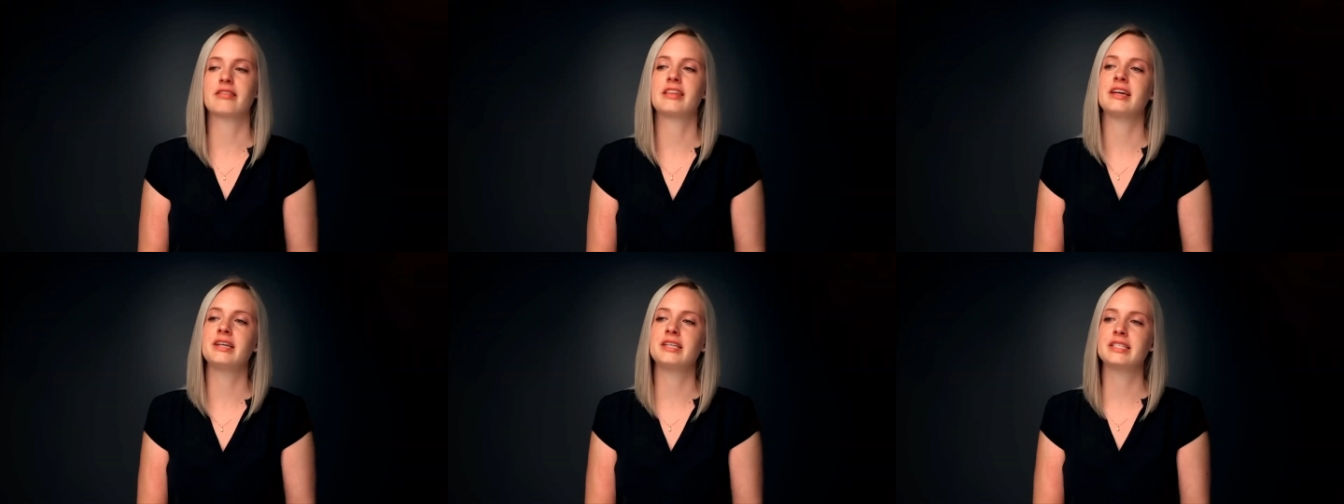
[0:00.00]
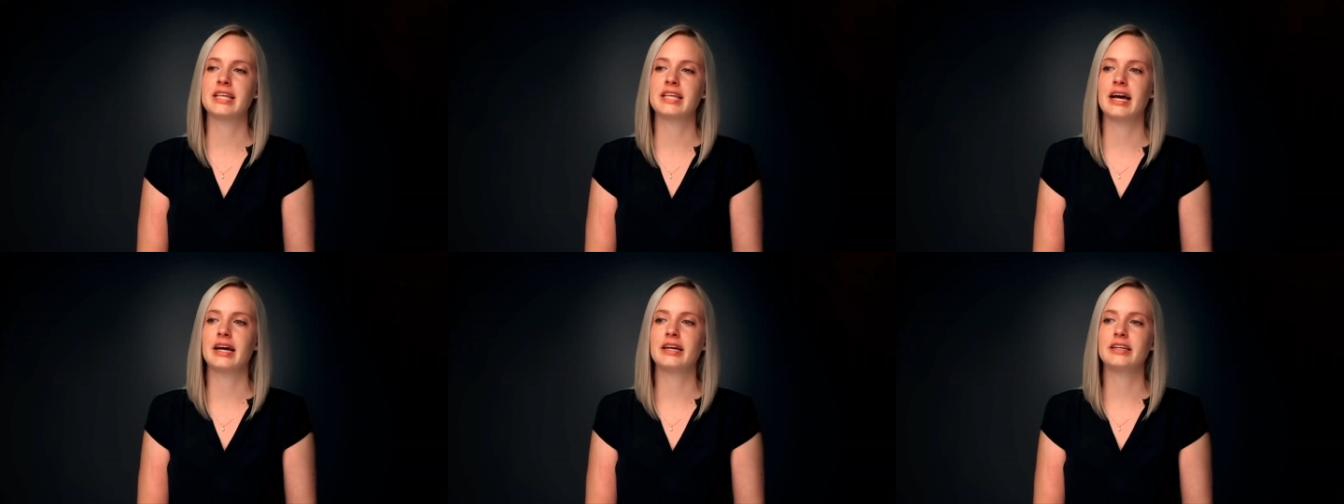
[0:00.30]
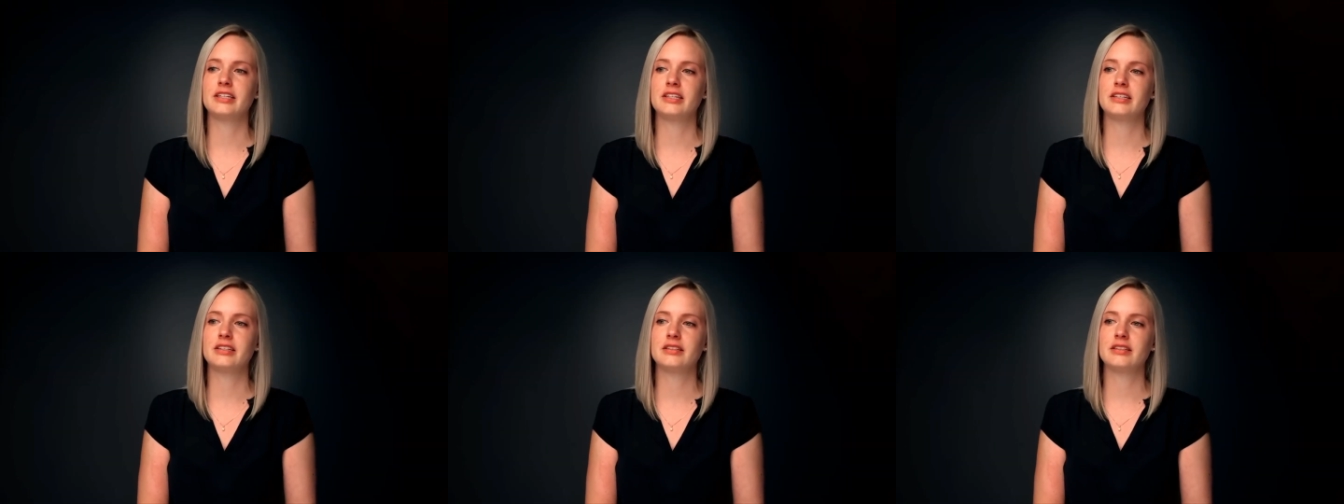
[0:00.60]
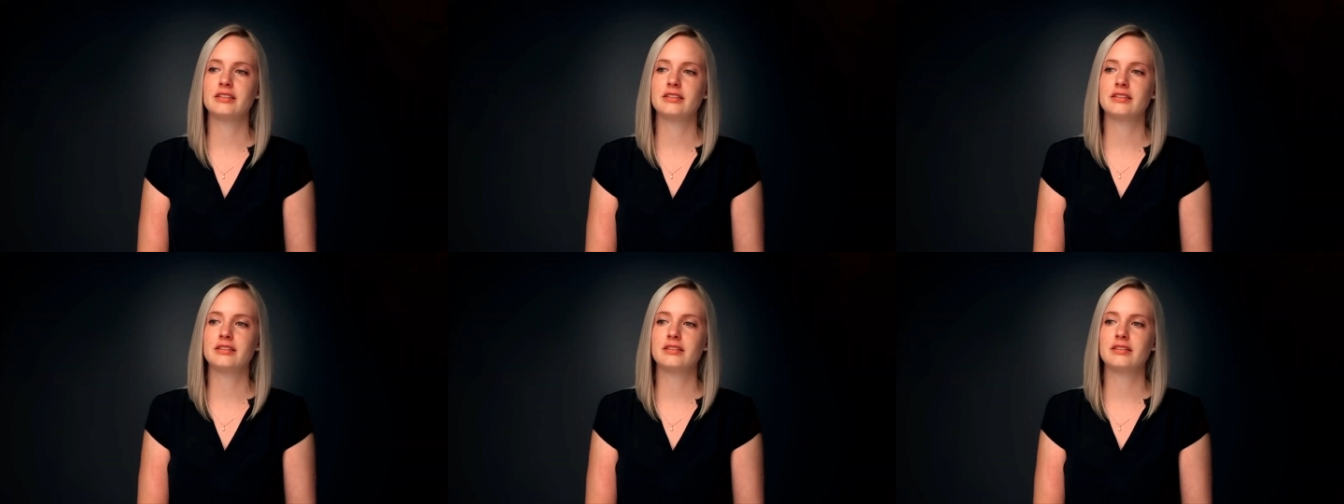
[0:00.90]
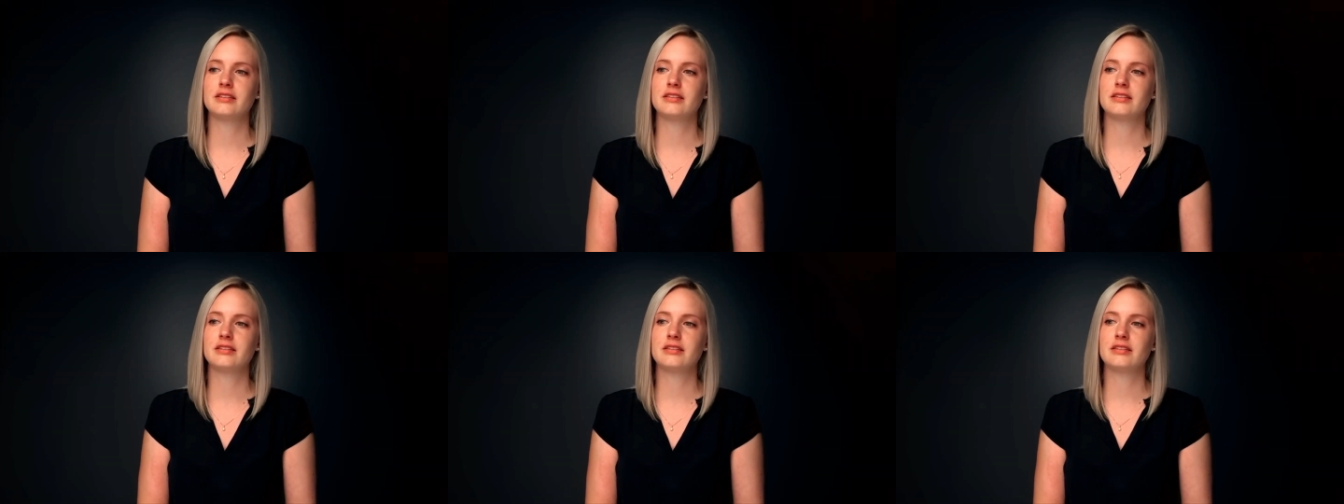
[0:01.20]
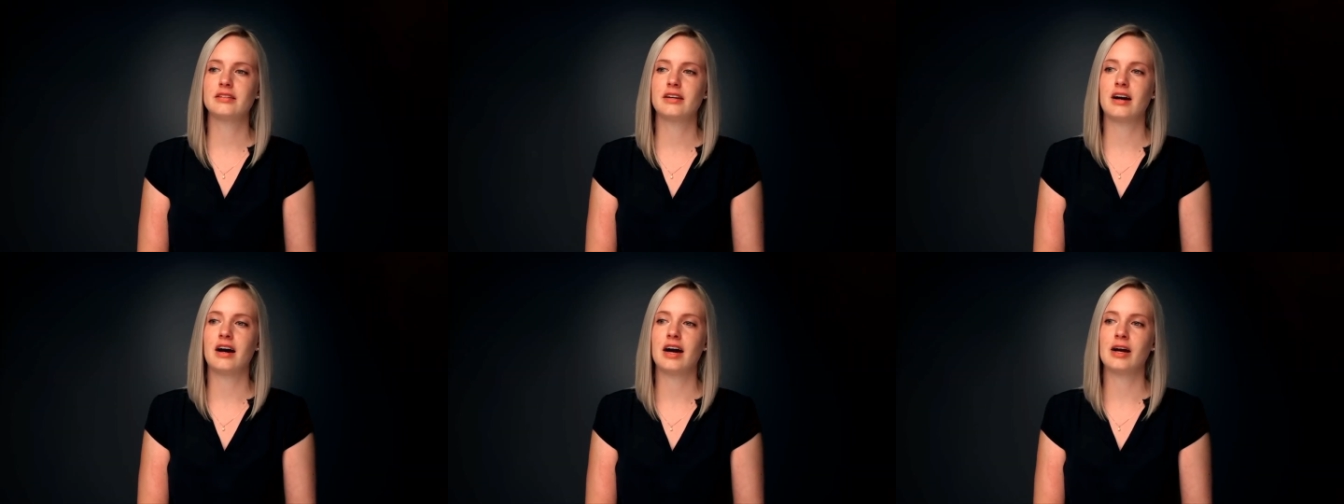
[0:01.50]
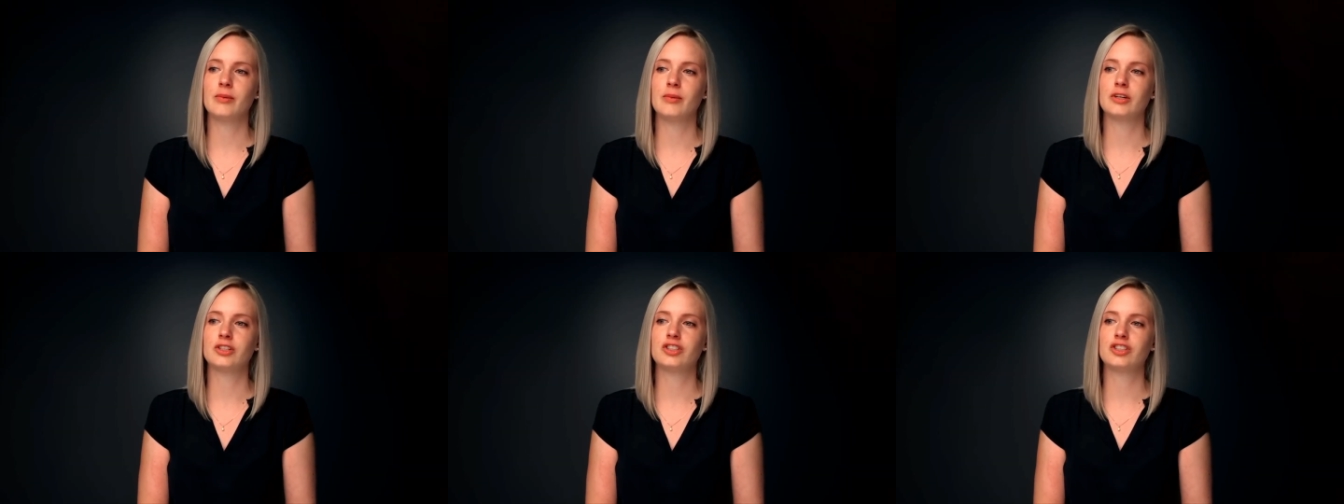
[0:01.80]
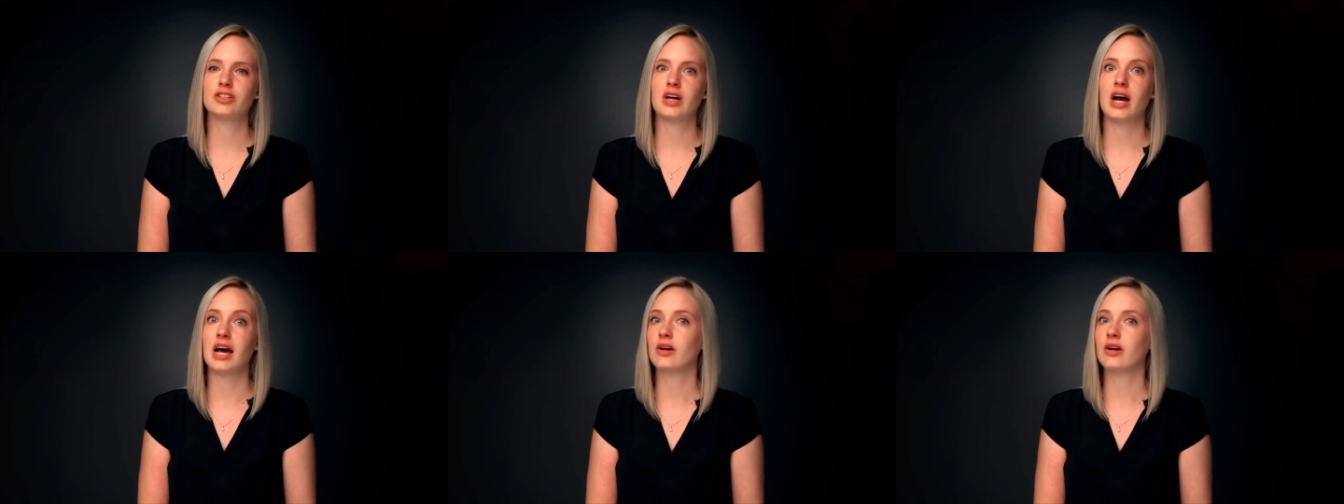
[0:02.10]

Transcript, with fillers: The thing that I wish